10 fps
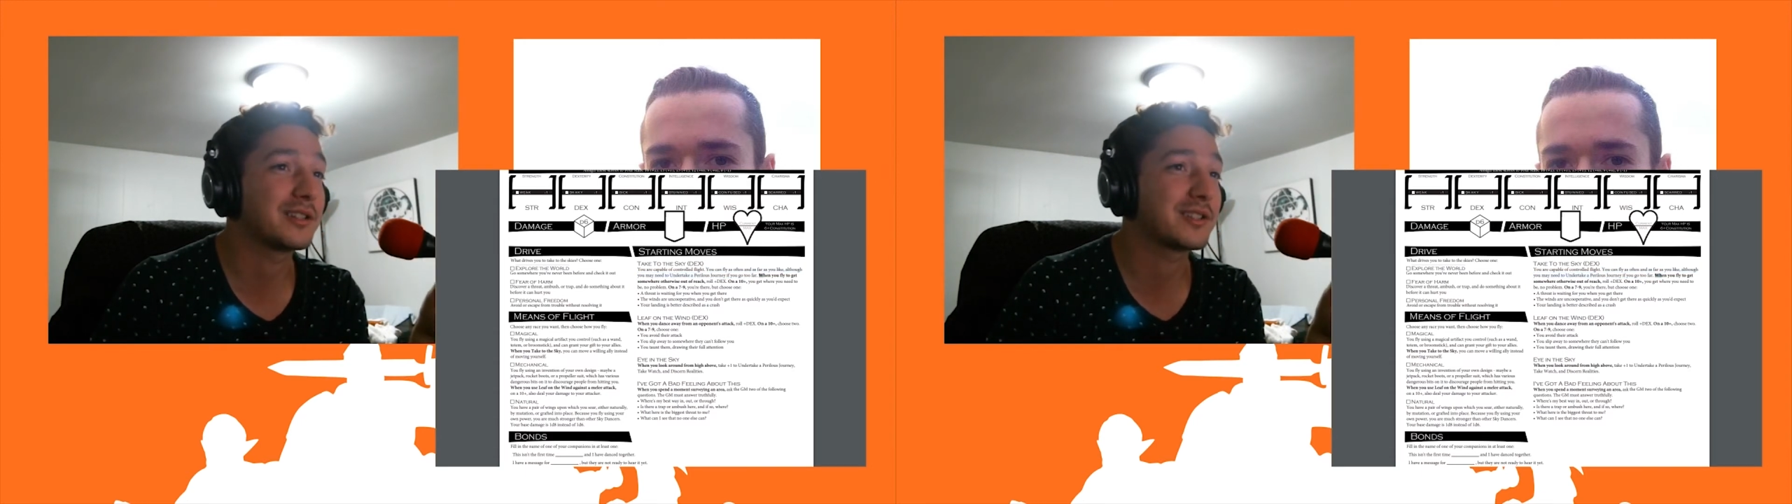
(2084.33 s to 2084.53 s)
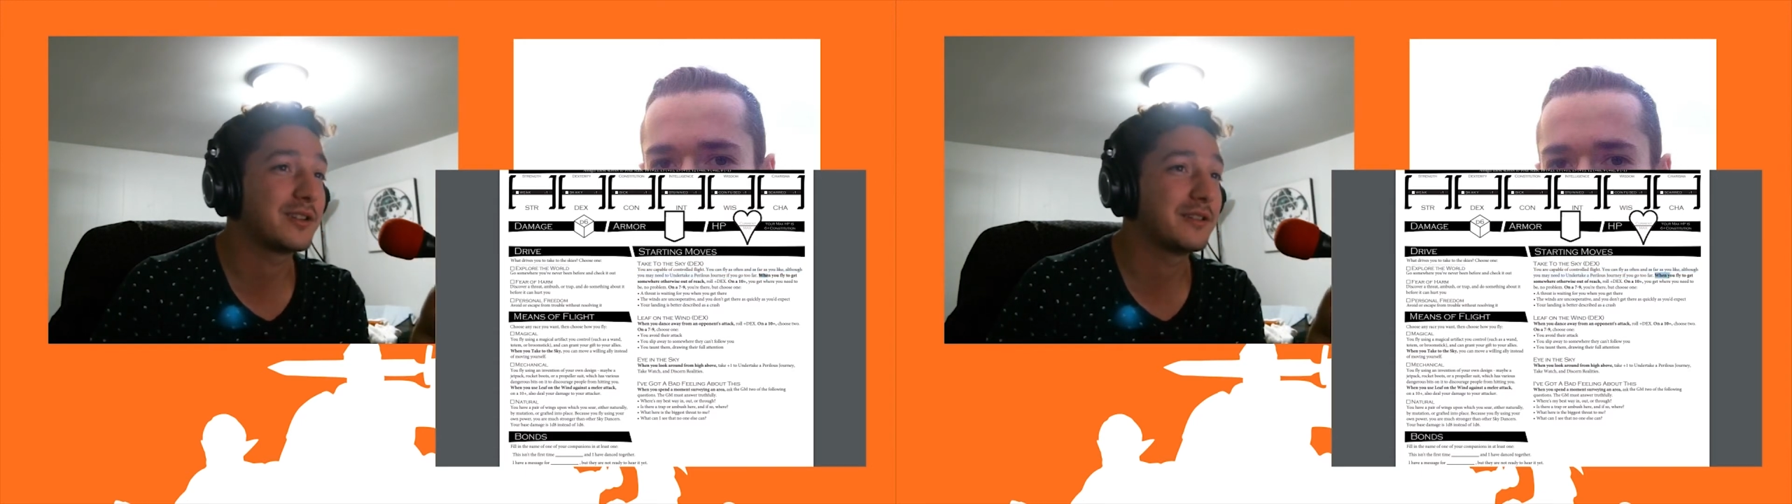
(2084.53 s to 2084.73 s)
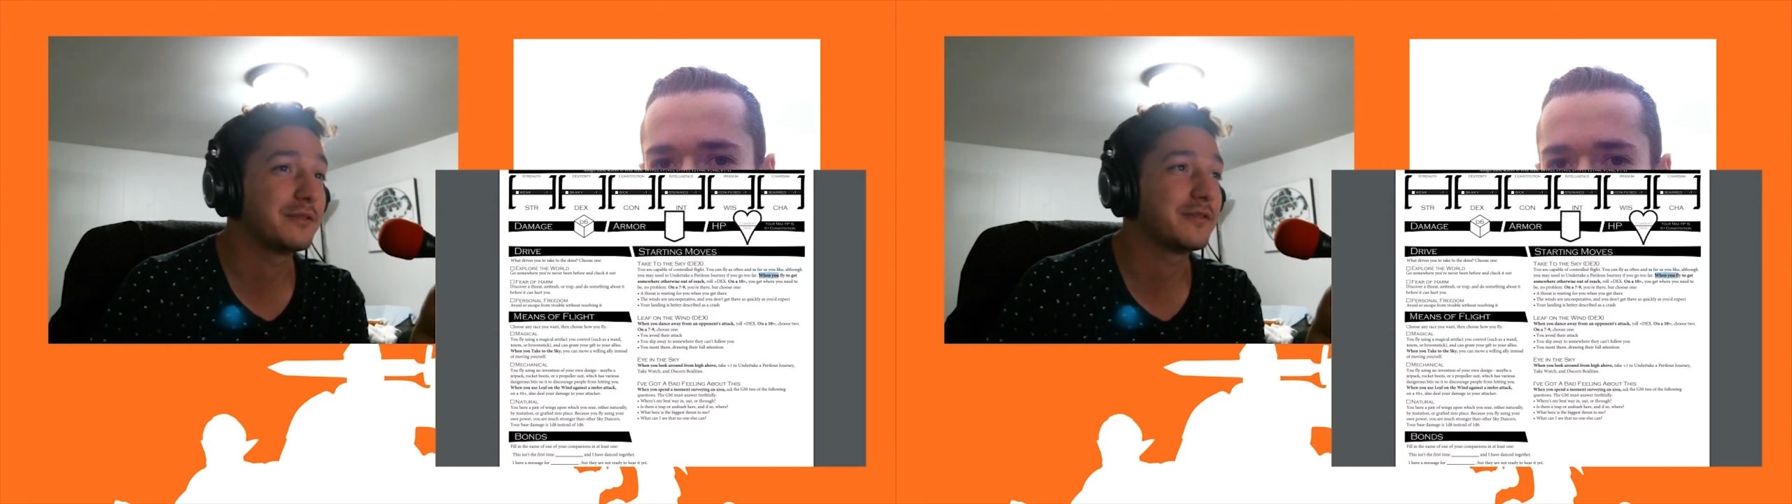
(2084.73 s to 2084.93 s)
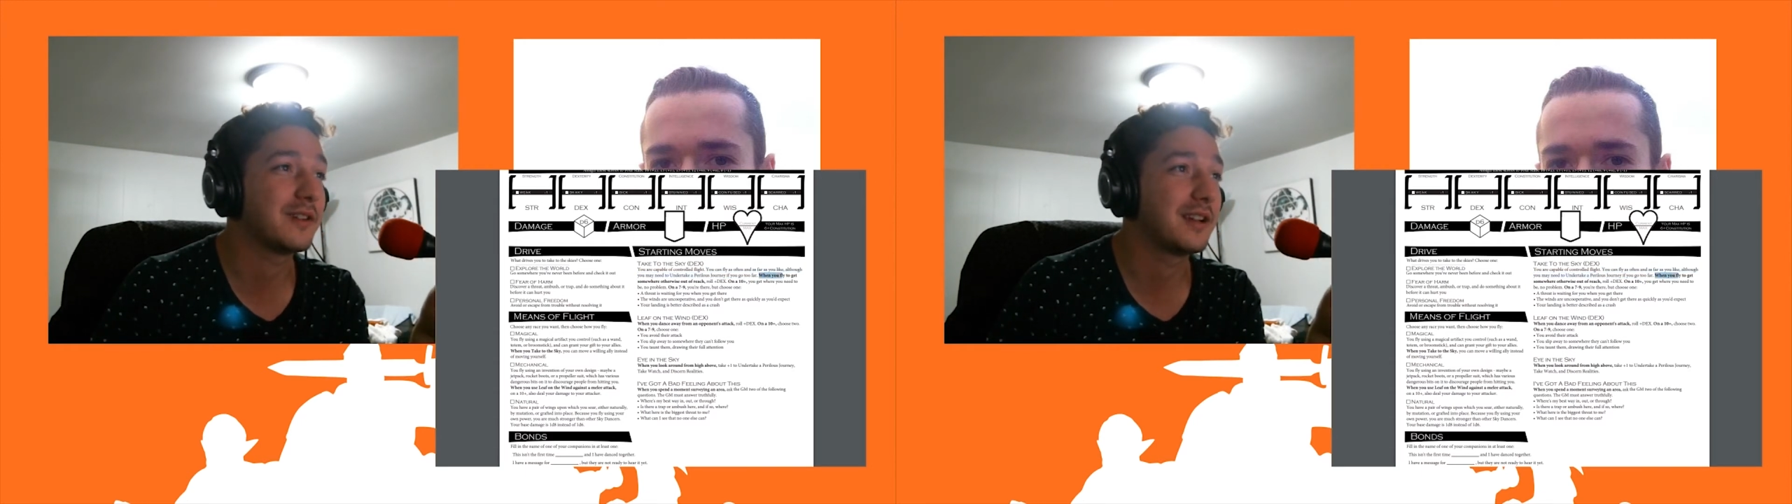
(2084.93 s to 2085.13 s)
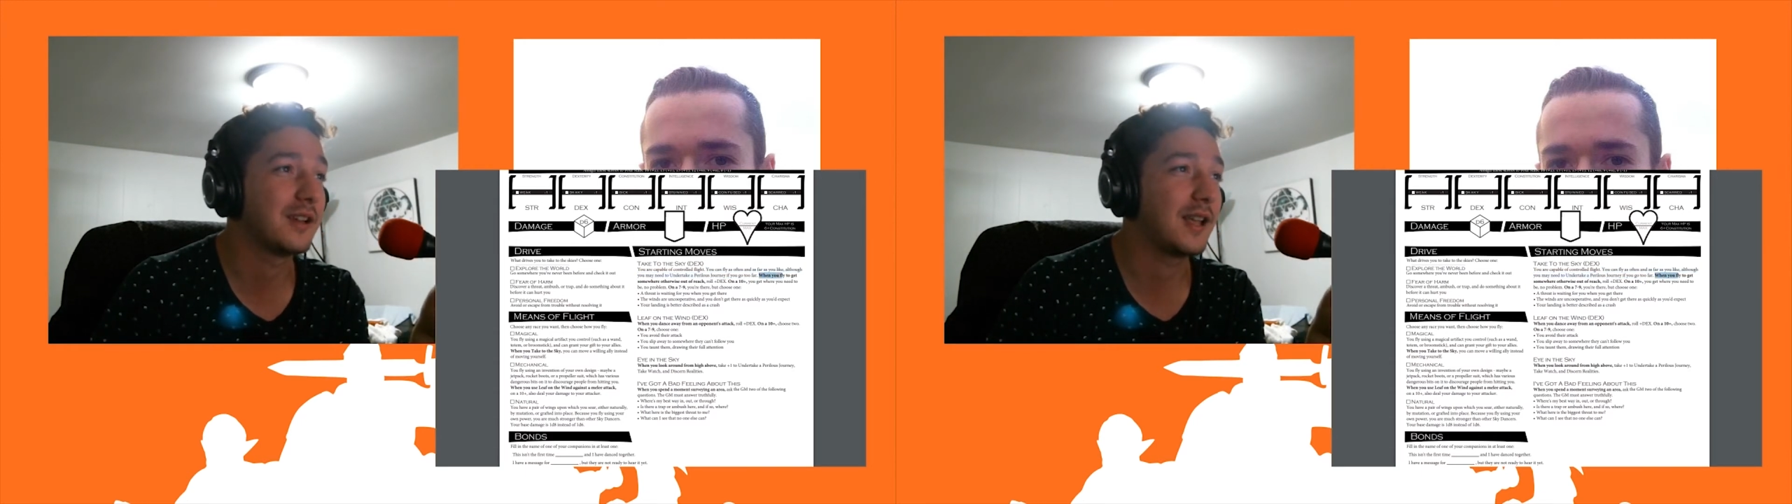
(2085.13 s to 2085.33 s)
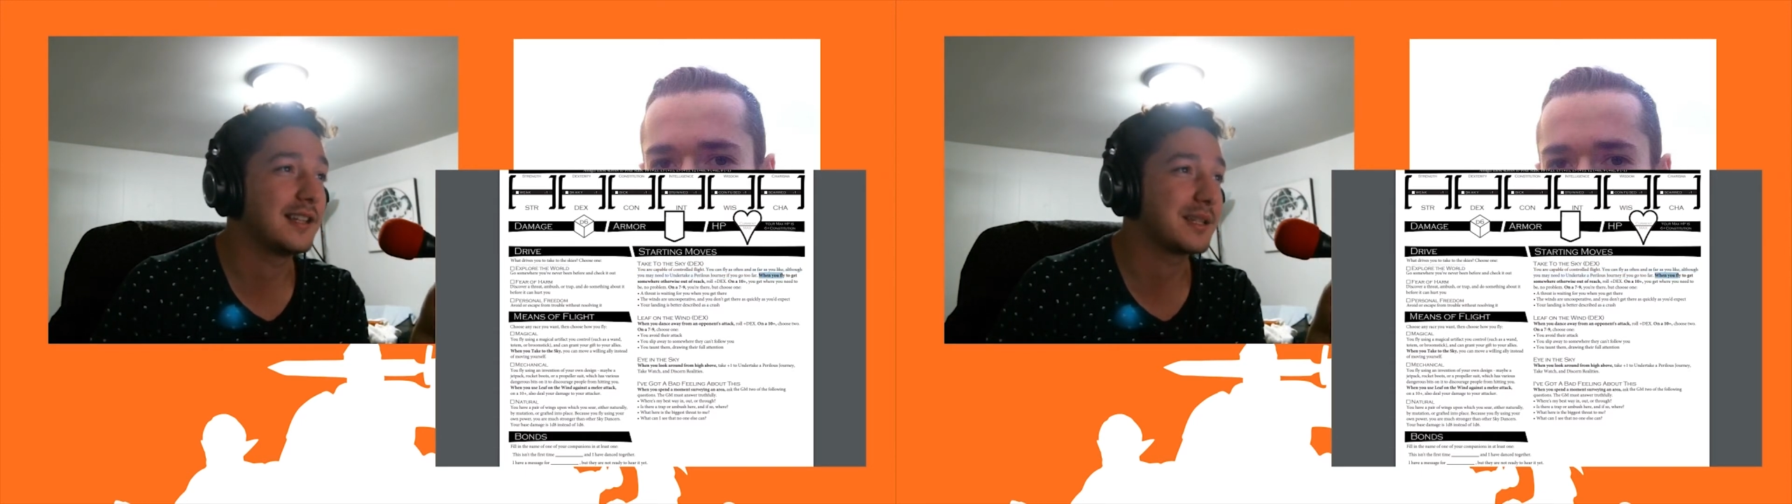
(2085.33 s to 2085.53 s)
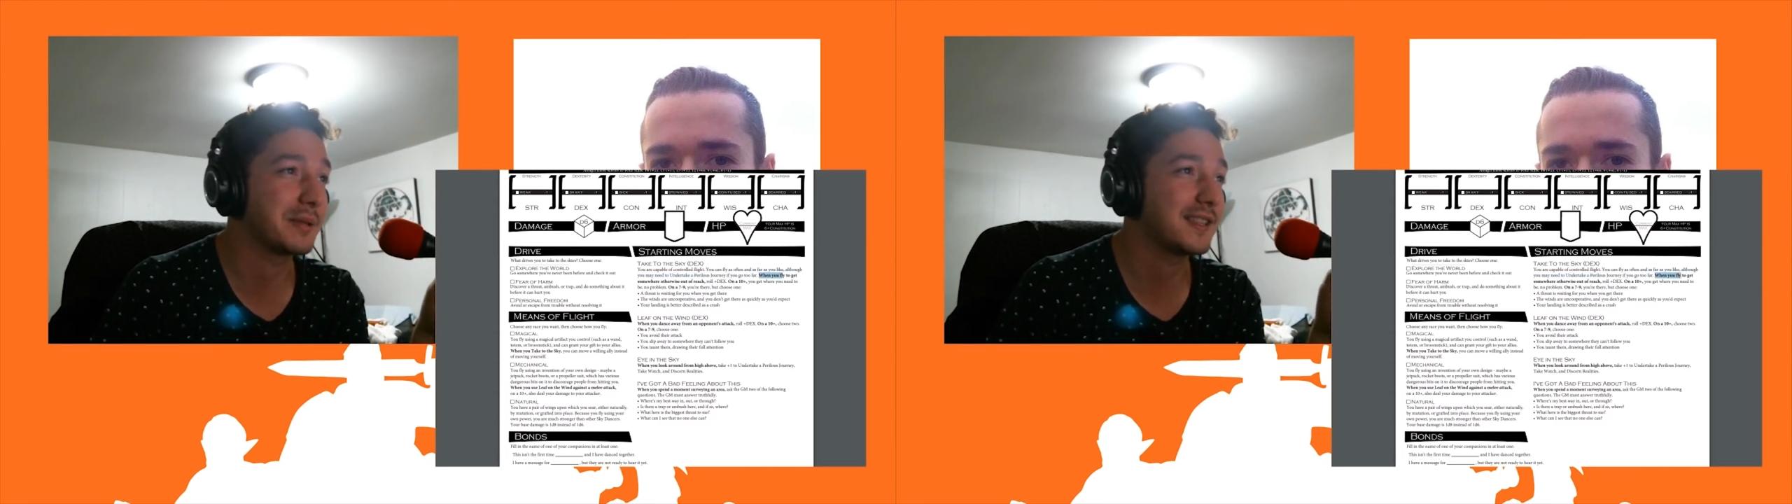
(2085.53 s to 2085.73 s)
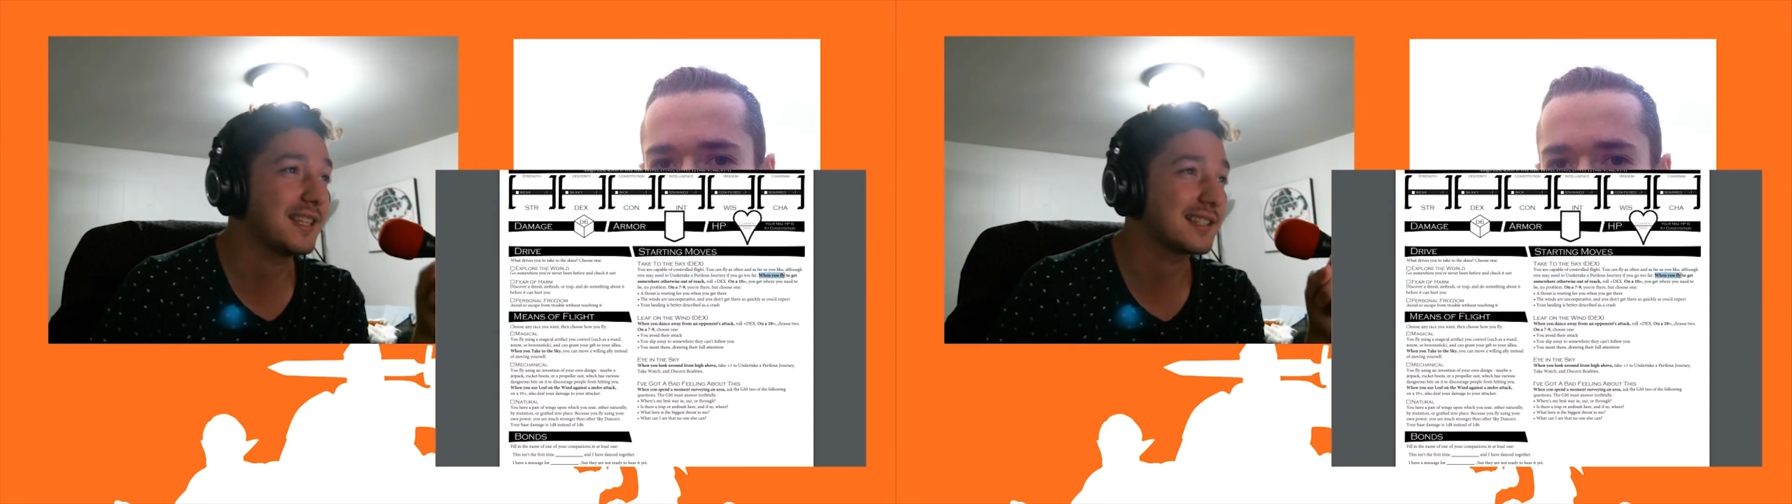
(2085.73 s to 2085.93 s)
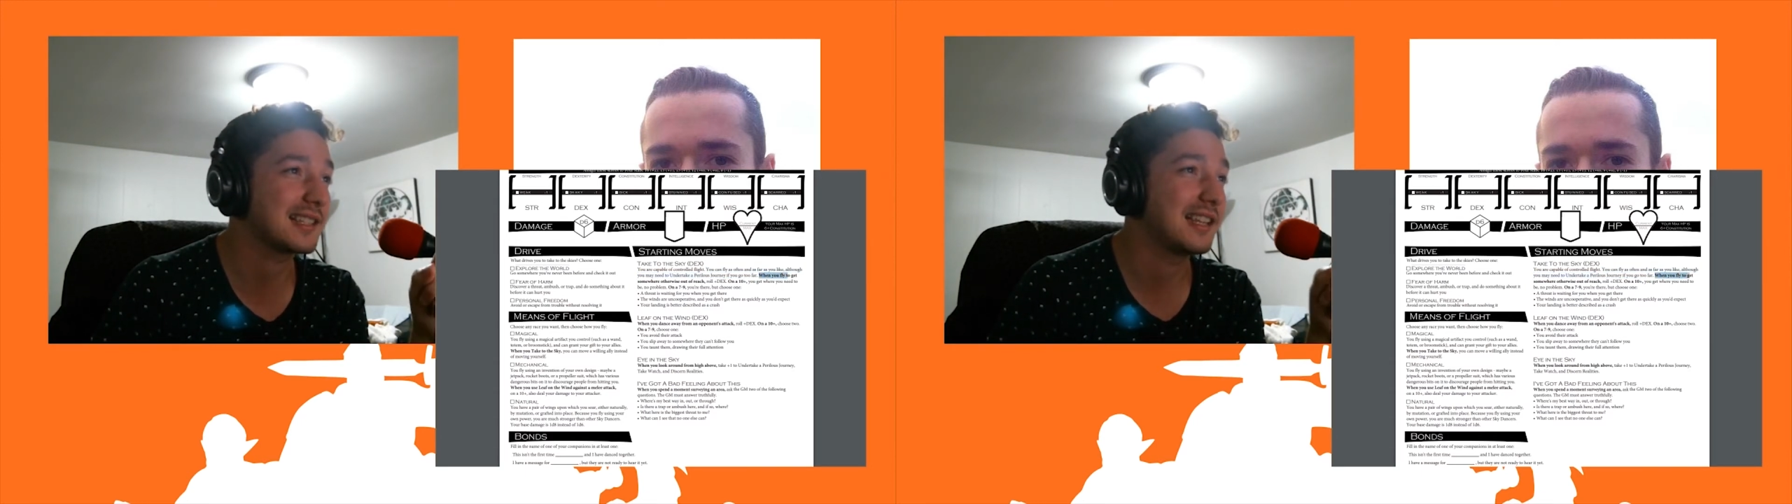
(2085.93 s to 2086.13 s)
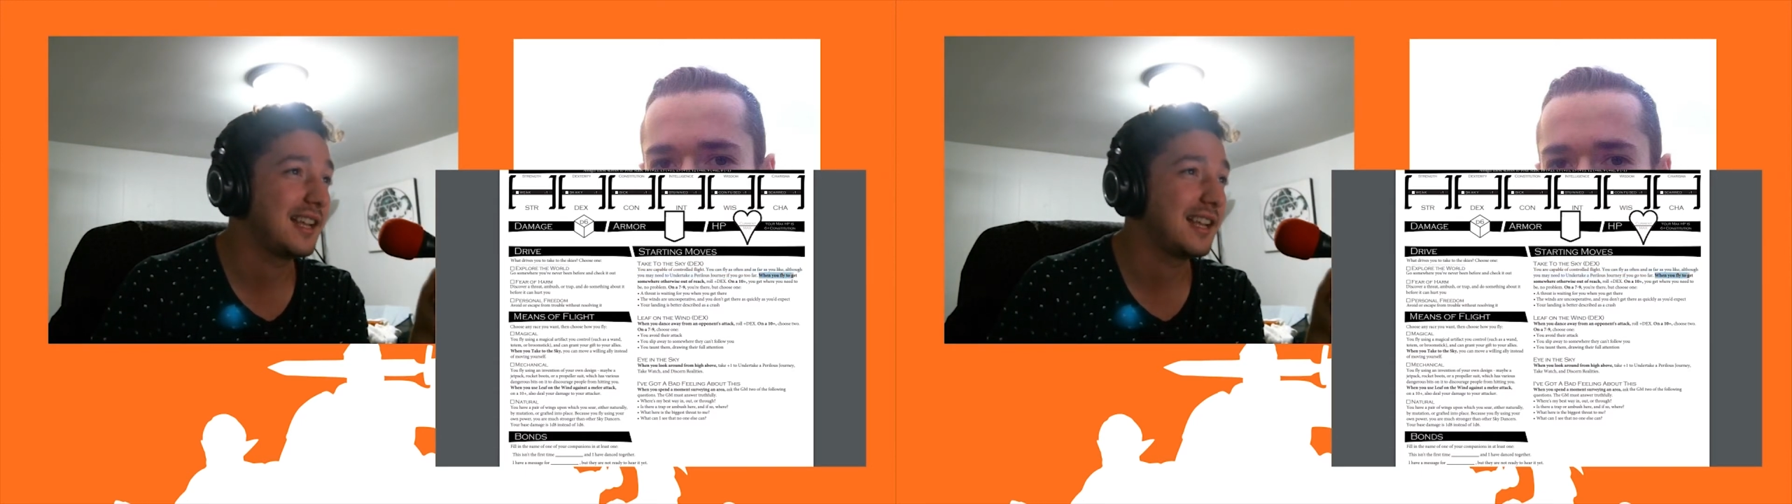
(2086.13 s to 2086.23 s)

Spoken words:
sort of ends up like this.